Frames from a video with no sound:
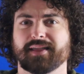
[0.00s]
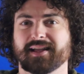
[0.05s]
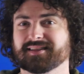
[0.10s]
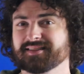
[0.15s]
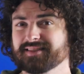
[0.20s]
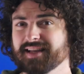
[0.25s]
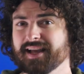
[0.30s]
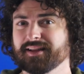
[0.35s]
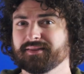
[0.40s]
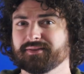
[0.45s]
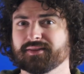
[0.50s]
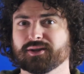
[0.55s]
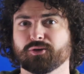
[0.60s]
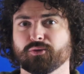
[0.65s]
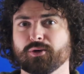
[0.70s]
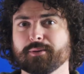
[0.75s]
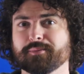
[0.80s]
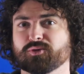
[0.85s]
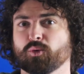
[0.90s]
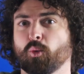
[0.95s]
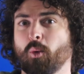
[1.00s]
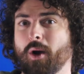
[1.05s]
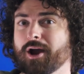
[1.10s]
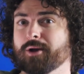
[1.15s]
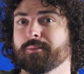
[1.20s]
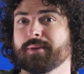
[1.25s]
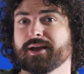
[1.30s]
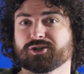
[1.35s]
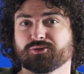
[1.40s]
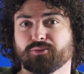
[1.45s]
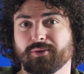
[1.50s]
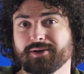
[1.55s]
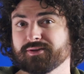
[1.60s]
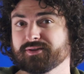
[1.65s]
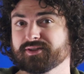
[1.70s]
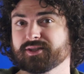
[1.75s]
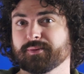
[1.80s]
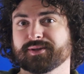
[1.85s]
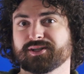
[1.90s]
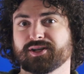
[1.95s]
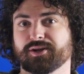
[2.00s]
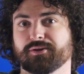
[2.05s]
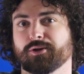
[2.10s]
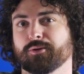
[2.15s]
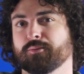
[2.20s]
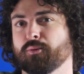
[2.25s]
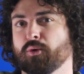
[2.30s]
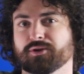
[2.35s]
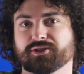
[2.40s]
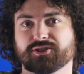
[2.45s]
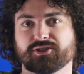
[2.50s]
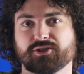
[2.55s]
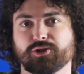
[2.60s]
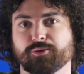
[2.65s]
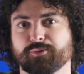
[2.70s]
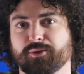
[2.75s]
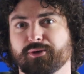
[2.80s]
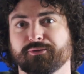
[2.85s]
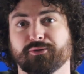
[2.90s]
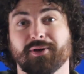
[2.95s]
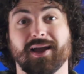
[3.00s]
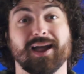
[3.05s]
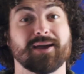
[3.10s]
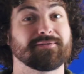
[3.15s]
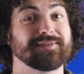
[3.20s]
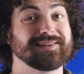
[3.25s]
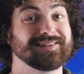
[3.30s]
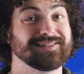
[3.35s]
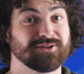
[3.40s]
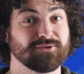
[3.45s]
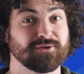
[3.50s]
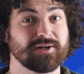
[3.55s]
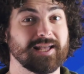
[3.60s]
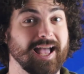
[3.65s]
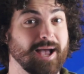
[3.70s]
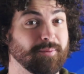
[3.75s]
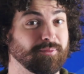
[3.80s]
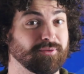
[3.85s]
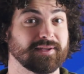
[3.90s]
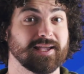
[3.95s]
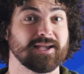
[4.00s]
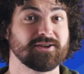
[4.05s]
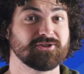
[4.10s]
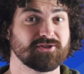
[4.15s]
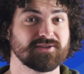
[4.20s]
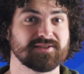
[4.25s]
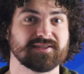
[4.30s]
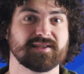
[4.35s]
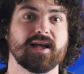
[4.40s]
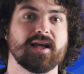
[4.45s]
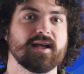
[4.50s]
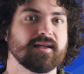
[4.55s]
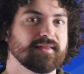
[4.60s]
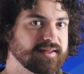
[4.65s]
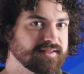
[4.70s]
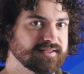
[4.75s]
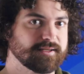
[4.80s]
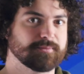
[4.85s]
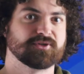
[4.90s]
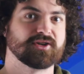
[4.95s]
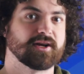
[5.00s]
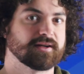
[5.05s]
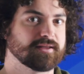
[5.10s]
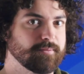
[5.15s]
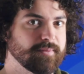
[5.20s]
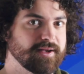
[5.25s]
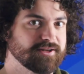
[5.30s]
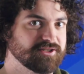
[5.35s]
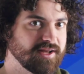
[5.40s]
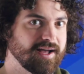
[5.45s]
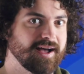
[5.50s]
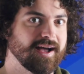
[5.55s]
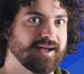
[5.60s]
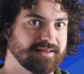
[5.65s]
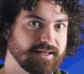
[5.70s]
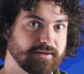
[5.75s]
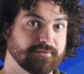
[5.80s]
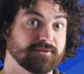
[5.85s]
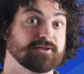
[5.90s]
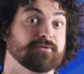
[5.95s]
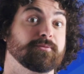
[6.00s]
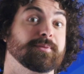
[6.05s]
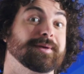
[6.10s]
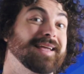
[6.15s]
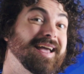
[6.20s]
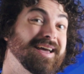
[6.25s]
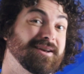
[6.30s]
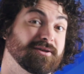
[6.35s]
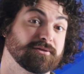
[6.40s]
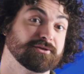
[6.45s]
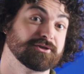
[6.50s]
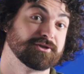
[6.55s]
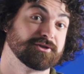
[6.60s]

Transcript: That said, the crimped wire mesh renders the material more suitable for heavy-duty applications that subject the mesh to high levels of mechanical